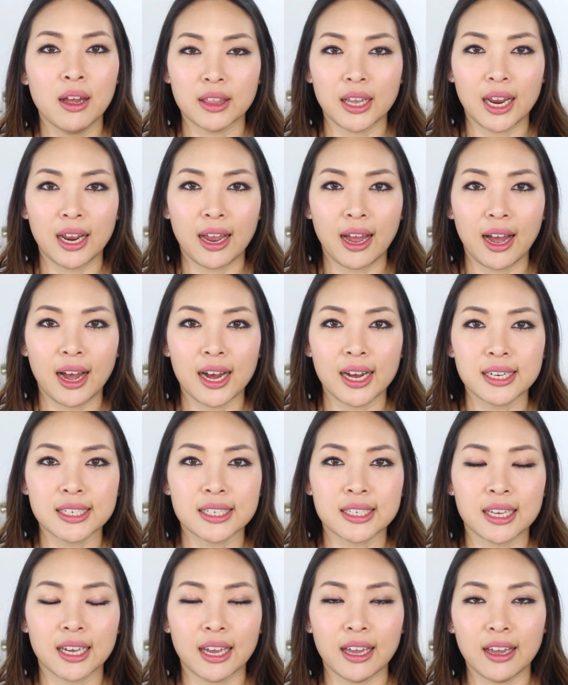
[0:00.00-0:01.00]
They
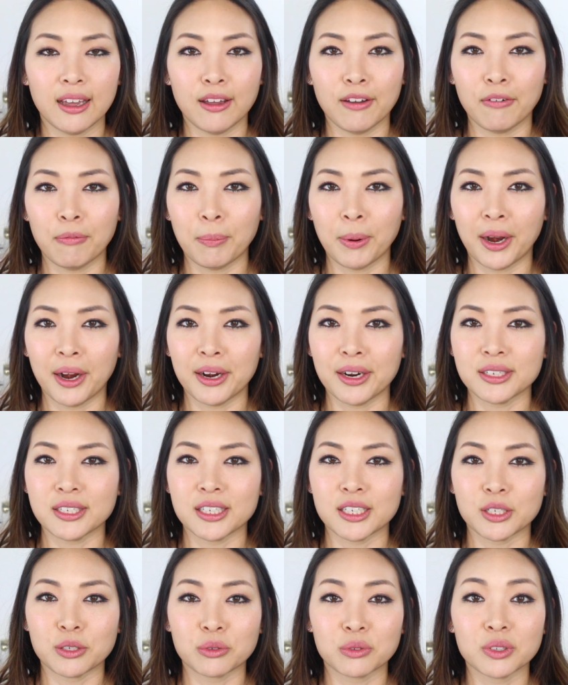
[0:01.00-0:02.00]
ask if Paris
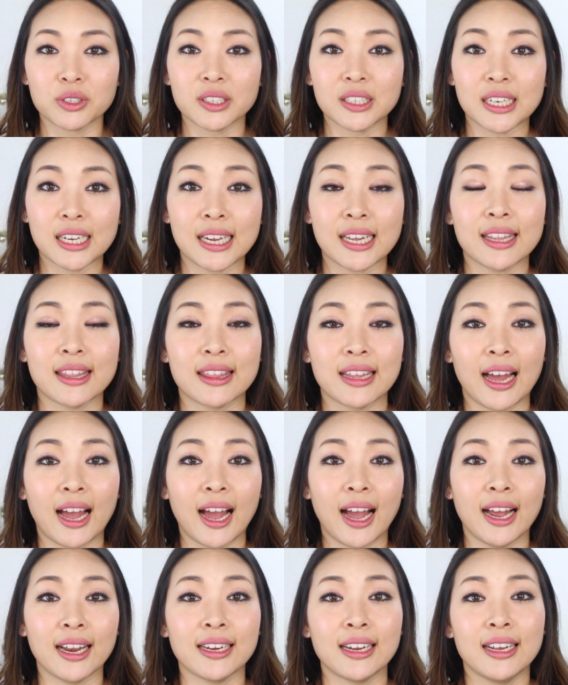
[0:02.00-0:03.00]
is really
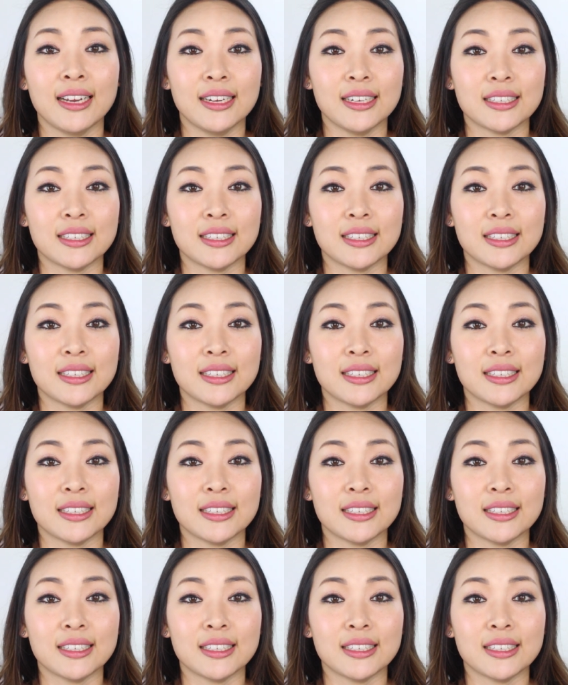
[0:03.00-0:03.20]
that